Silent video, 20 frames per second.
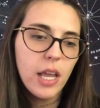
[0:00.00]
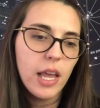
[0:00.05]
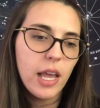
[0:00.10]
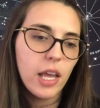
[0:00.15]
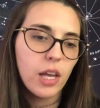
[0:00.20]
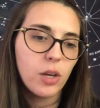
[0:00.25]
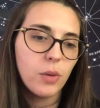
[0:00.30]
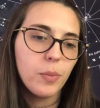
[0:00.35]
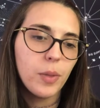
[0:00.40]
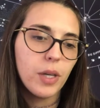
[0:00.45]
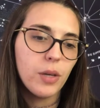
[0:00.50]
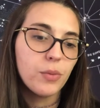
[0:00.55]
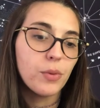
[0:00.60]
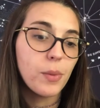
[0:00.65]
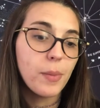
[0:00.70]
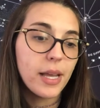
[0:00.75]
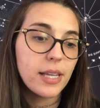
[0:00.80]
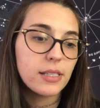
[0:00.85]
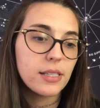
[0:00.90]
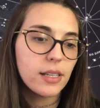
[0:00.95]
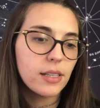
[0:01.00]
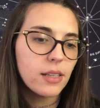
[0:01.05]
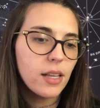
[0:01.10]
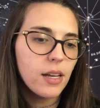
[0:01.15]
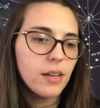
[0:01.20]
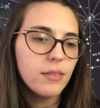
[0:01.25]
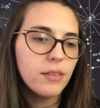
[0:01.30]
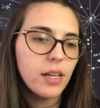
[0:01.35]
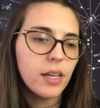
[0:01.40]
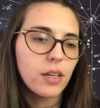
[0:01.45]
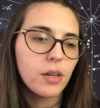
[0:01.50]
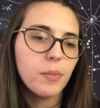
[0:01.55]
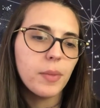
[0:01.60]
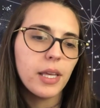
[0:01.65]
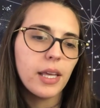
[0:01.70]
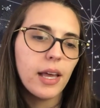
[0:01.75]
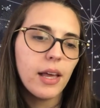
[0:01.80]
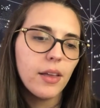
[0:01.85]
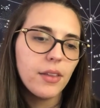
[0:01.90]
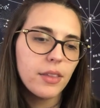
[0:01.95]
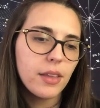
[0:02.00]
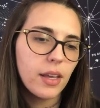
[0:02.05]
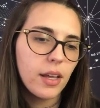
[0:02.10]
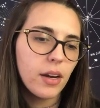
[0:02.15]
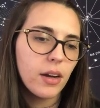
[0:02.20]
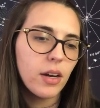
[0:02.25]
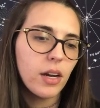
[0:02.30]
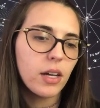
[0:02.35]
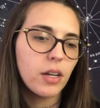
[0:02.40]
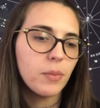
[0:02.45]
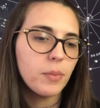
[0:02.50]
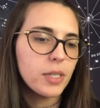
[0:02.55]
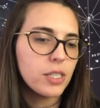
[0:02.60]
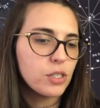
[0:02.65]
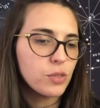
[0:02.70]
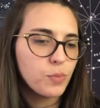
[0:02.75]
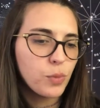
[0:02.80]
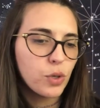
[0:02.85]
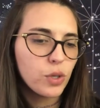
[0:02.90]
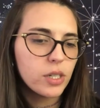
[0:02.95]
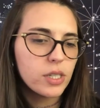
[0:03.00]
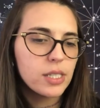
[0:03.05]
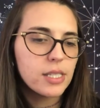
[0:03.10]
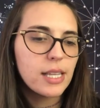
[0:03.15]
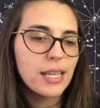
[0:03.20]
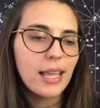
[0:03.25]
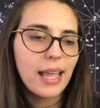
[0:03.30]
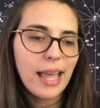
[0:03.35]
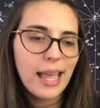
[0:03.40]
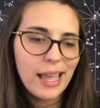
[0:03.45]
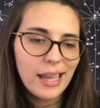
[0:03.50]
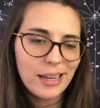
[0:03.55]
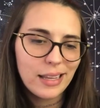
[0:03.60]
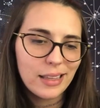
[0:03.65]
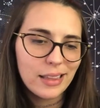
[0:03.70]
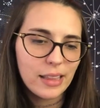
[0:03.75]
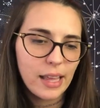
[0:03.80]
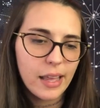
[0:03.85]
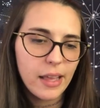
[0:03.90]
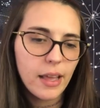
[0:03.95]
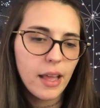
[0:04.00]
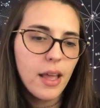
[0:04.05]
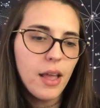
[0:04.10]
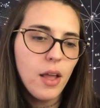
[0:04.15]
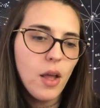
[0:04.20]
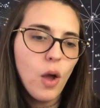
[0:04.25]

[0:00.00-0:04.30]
It could be romantic love, it could be healthcare, it could be sports, anything.